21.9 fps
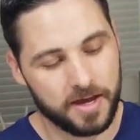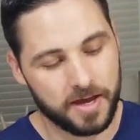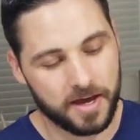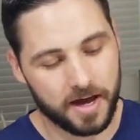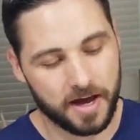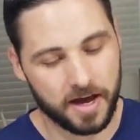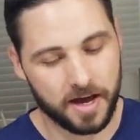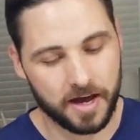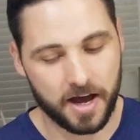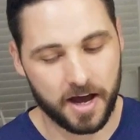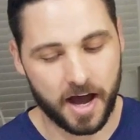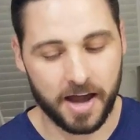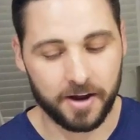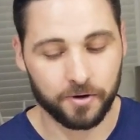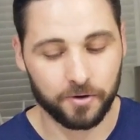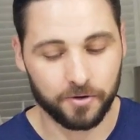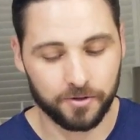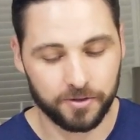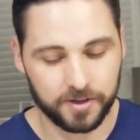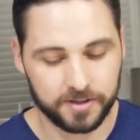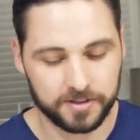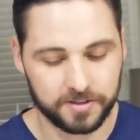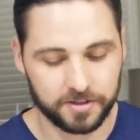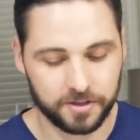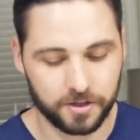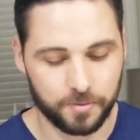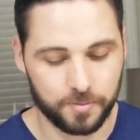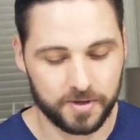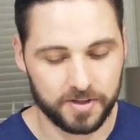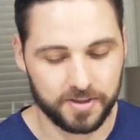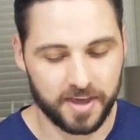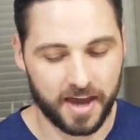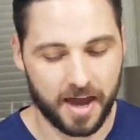I don't think it's going to
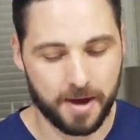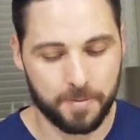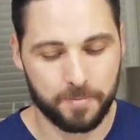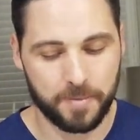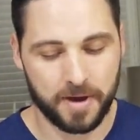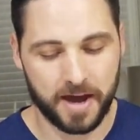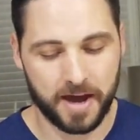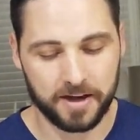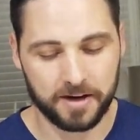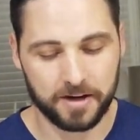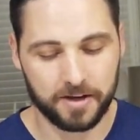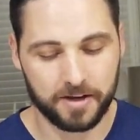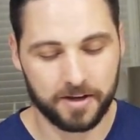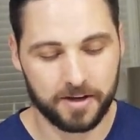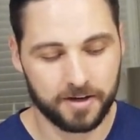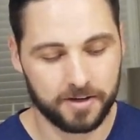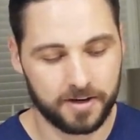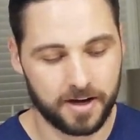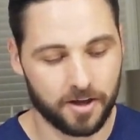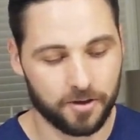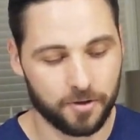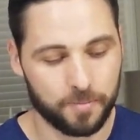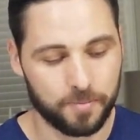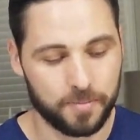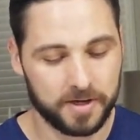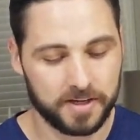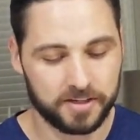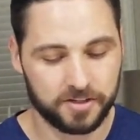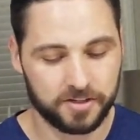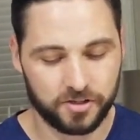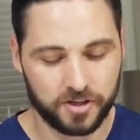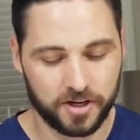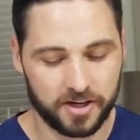be that bad. Now, the
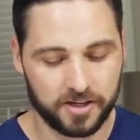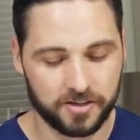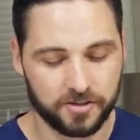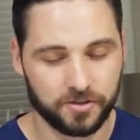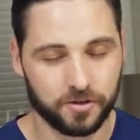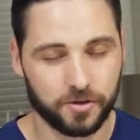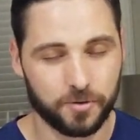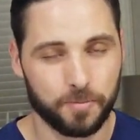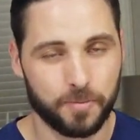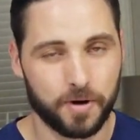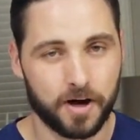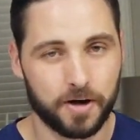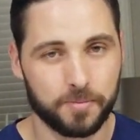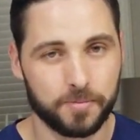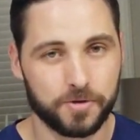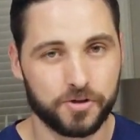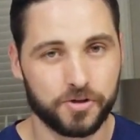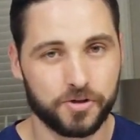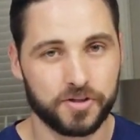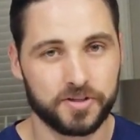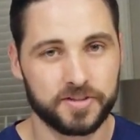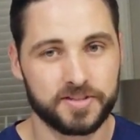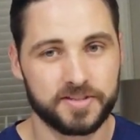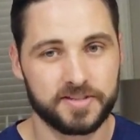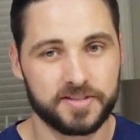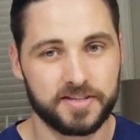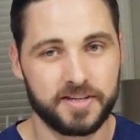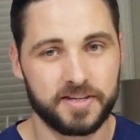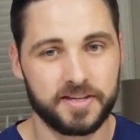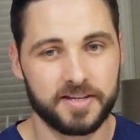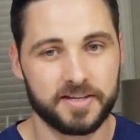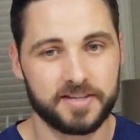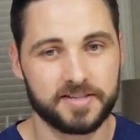biggest change on the bottom, as you can
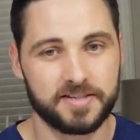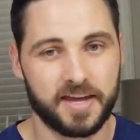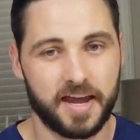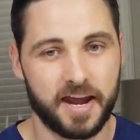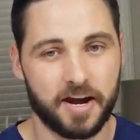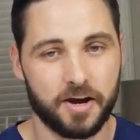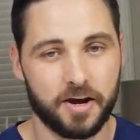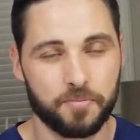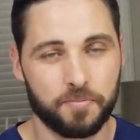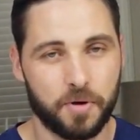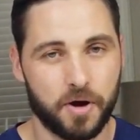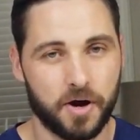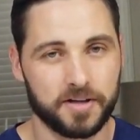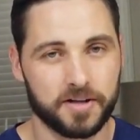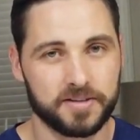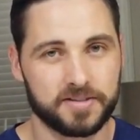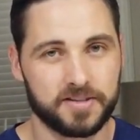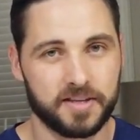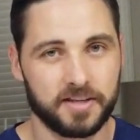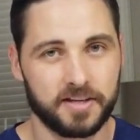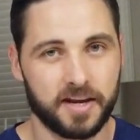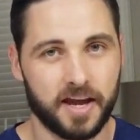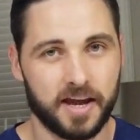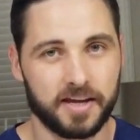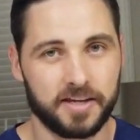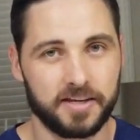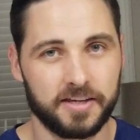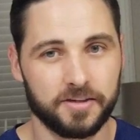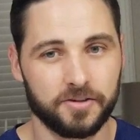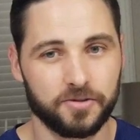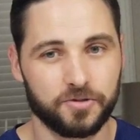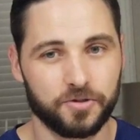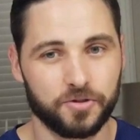see, is the AirPods that
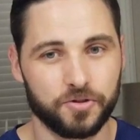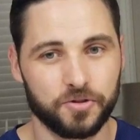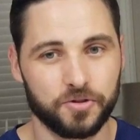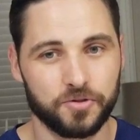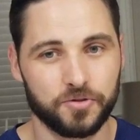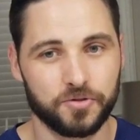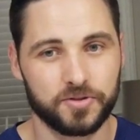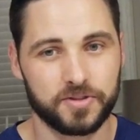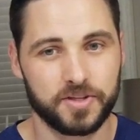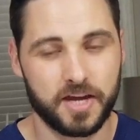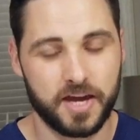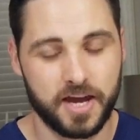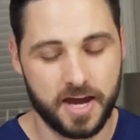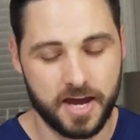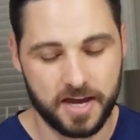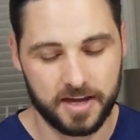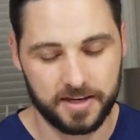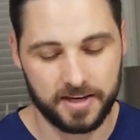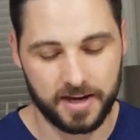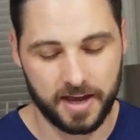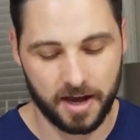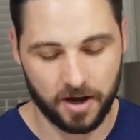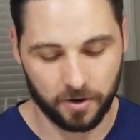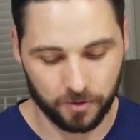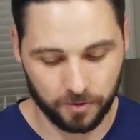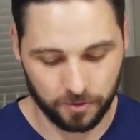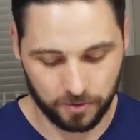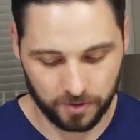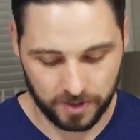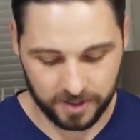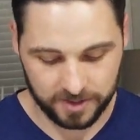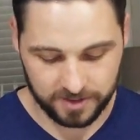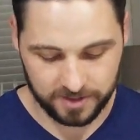Nike introduced.
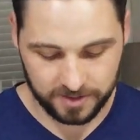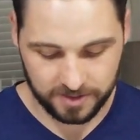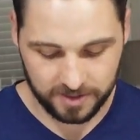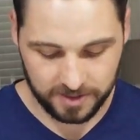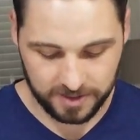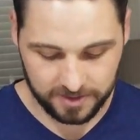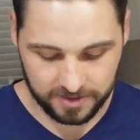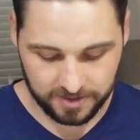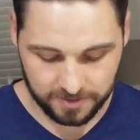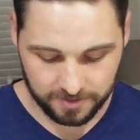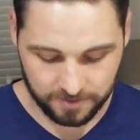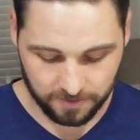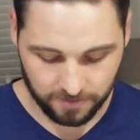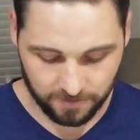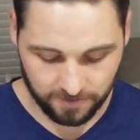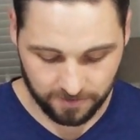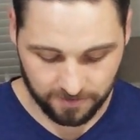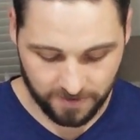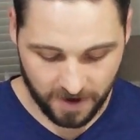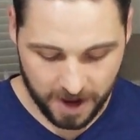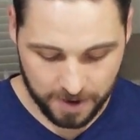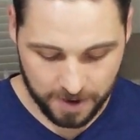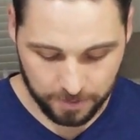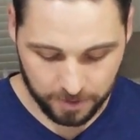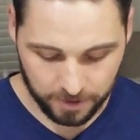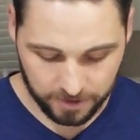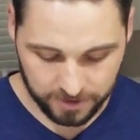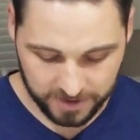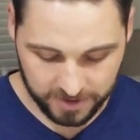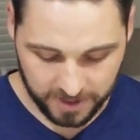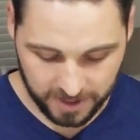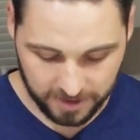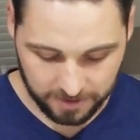Now, it's these
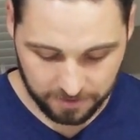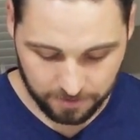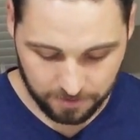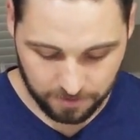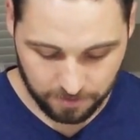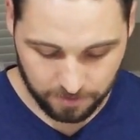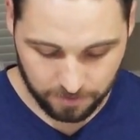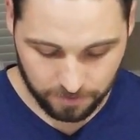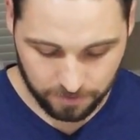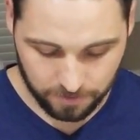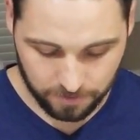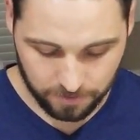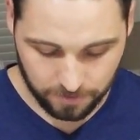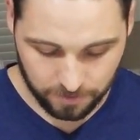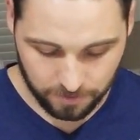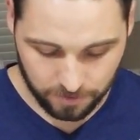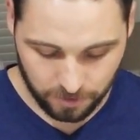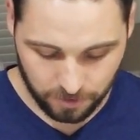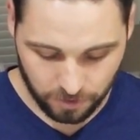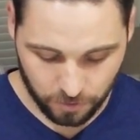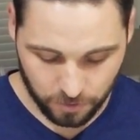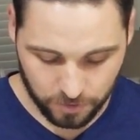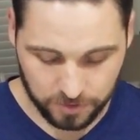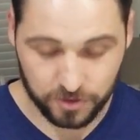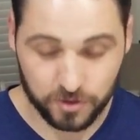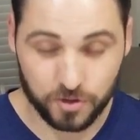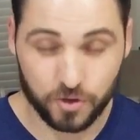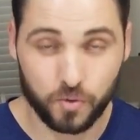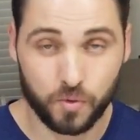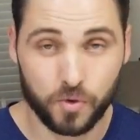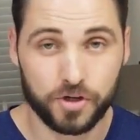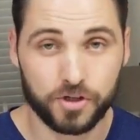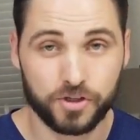fibers that you can
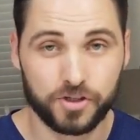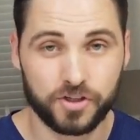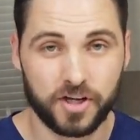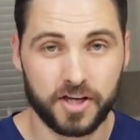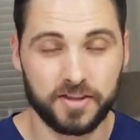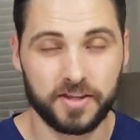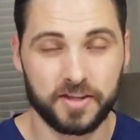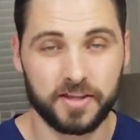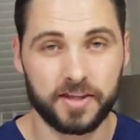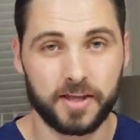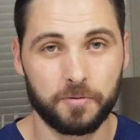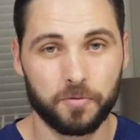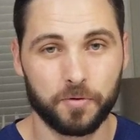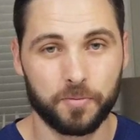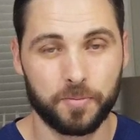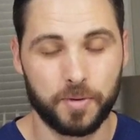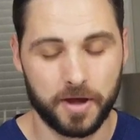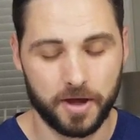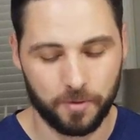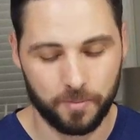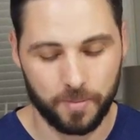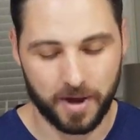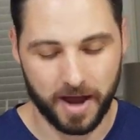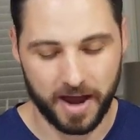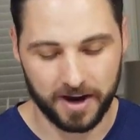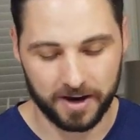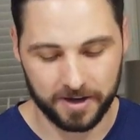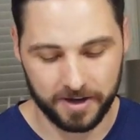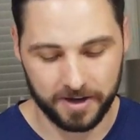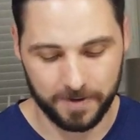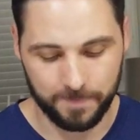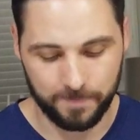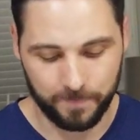squish and then they repel back
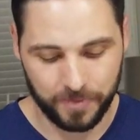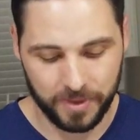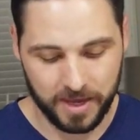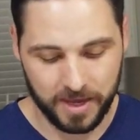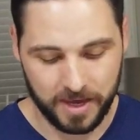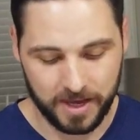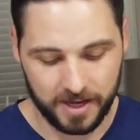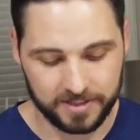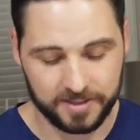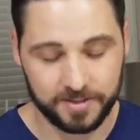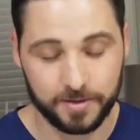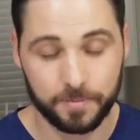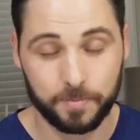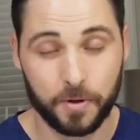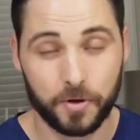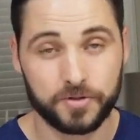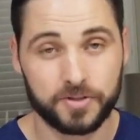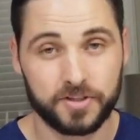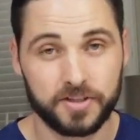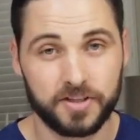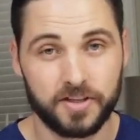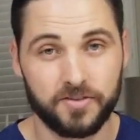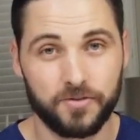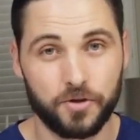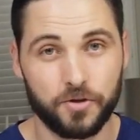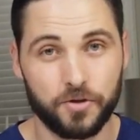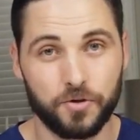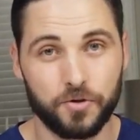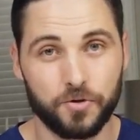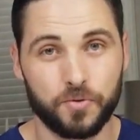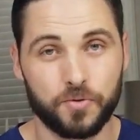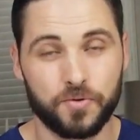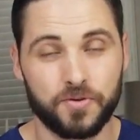up. It's supposed to give
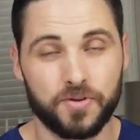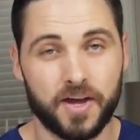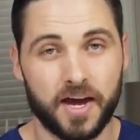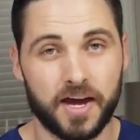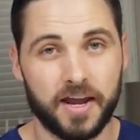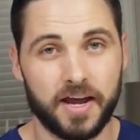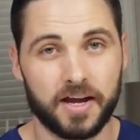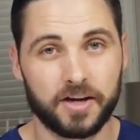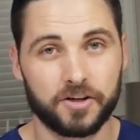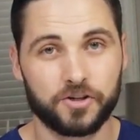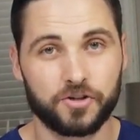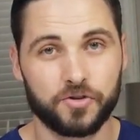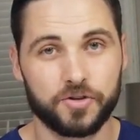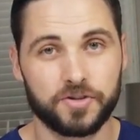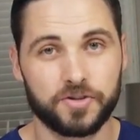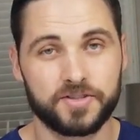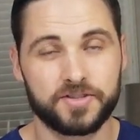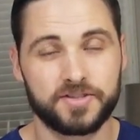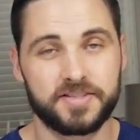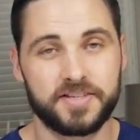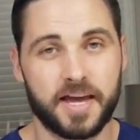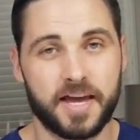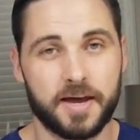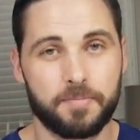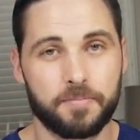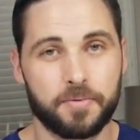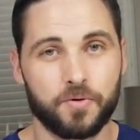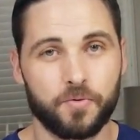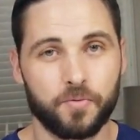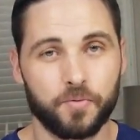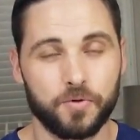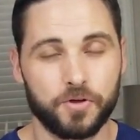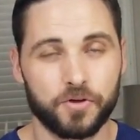you that extra
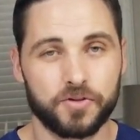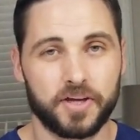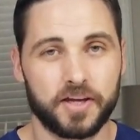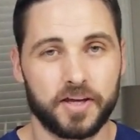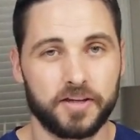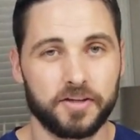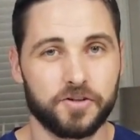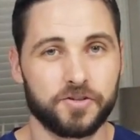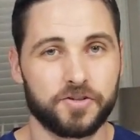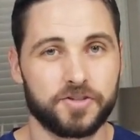step when you're taking your